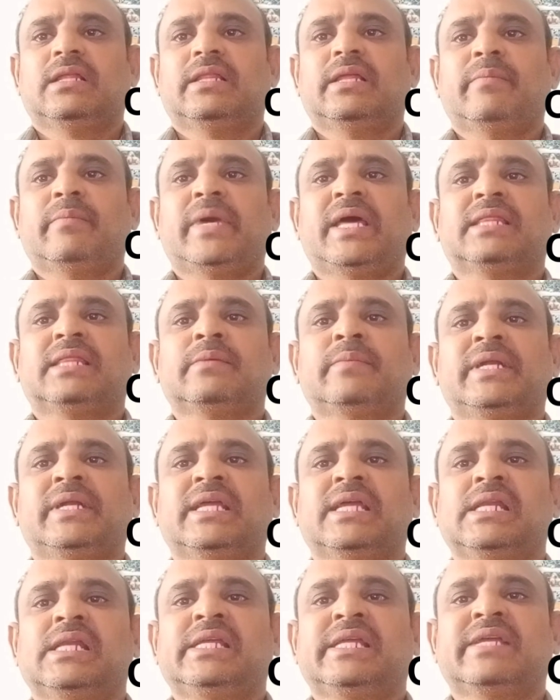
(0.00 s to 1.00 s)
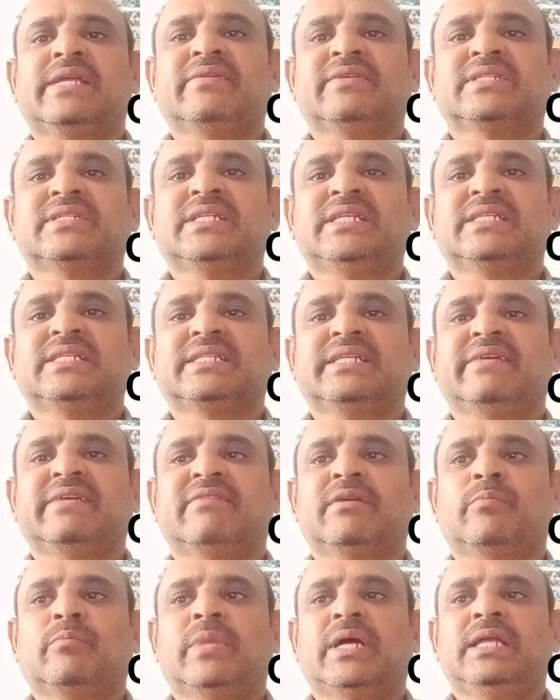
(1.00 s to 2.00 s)
The mathematical equation is
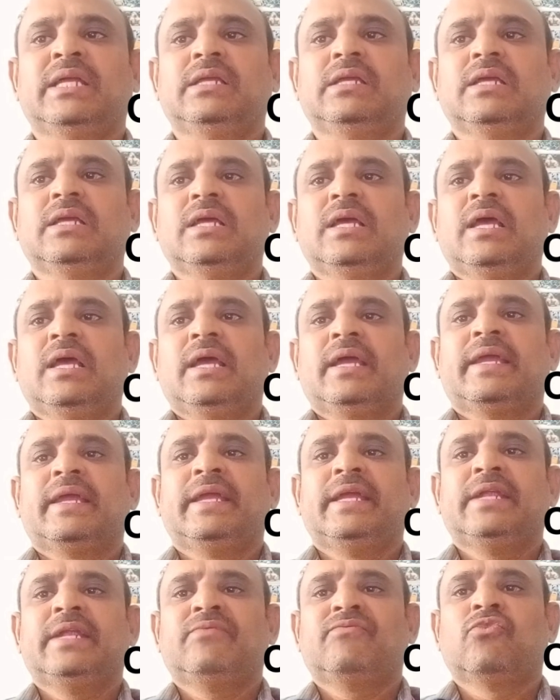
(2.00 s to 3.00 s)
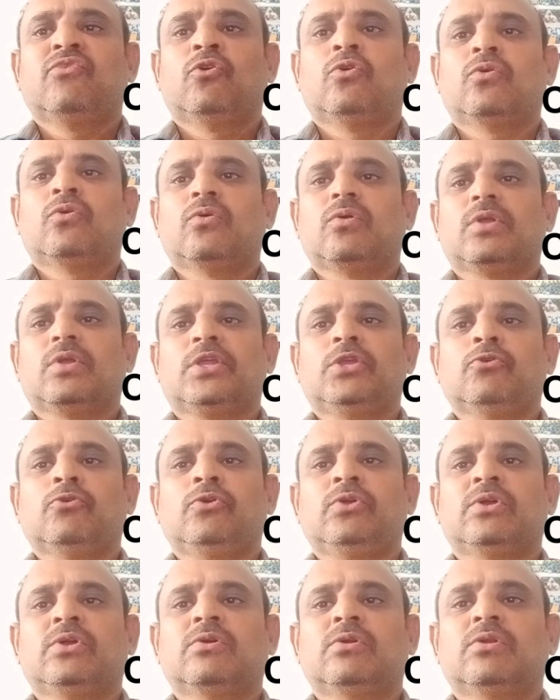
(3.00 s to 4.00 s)
given by heat flow Q
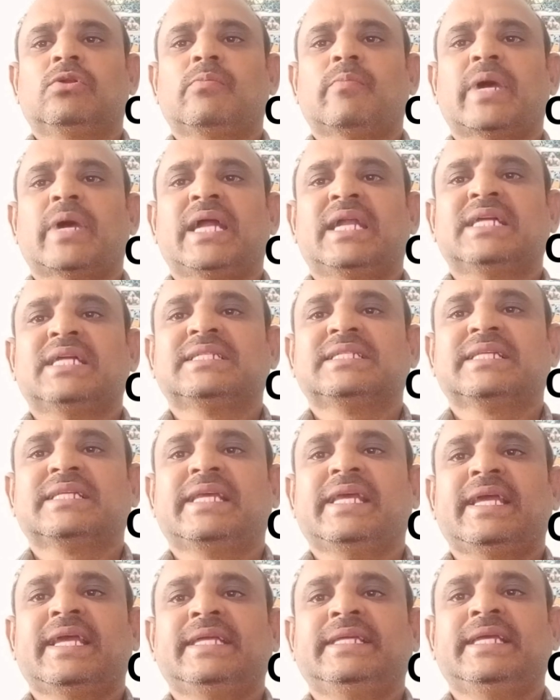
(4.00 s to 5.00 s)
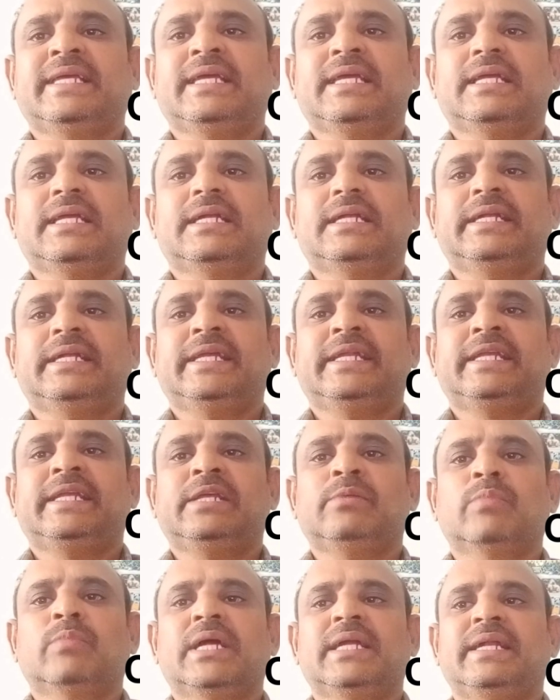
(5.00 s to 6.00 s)
equal to minus Ka
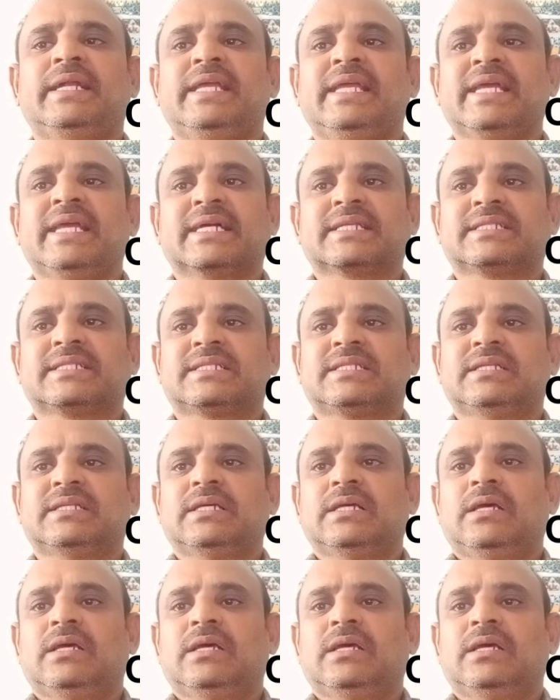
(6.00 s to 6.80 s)
dt by dx.